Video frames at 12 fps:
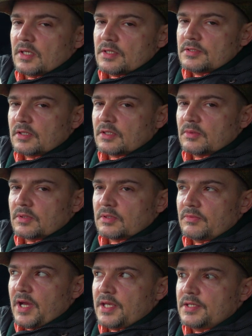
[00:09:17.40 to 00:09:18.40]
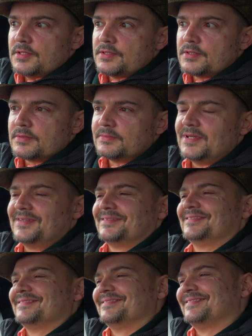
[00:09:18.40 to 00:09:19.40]
is it going to want to race?
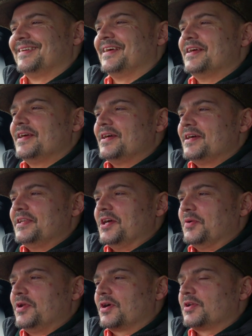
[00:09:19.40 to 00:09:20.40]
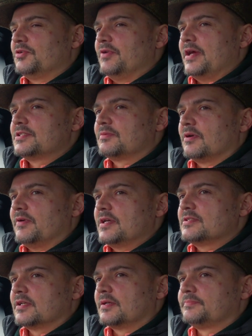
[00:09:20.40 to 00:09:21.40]
No, we're not going to race. We're not
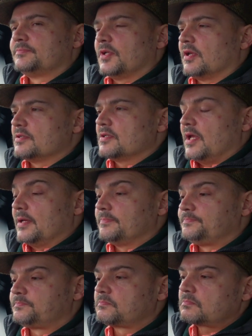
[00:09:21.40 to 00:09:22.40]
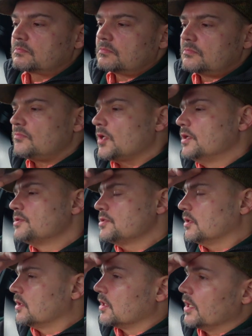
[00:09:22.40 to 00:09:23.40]
racing. Not, not today. And
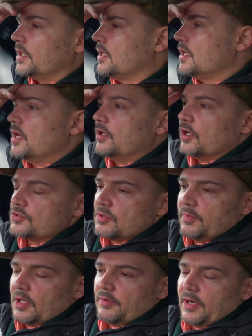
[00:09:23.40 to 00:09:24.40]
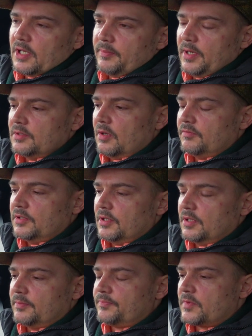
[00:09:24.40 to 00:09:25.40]
certainly not something I'd recommend you ever
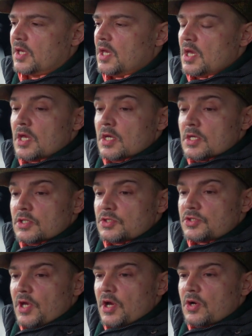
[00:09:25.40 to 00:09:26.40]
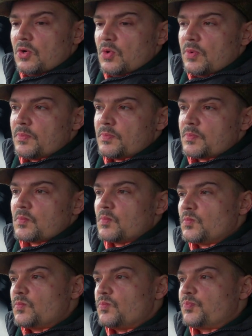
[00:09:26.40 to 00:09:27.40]
did. So
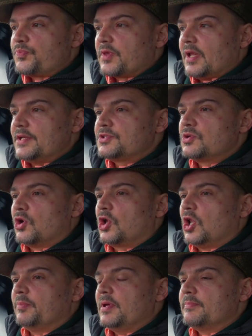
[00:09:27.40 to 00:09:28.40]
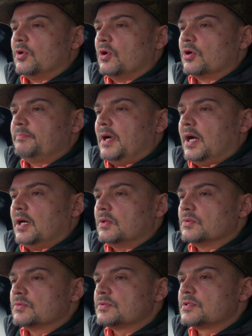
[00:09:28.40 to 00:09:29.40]
let's talk a little bit more
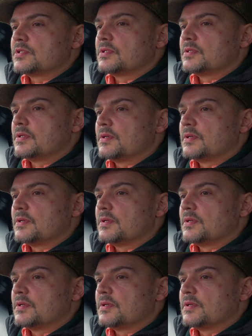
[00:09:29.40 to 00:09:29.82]
about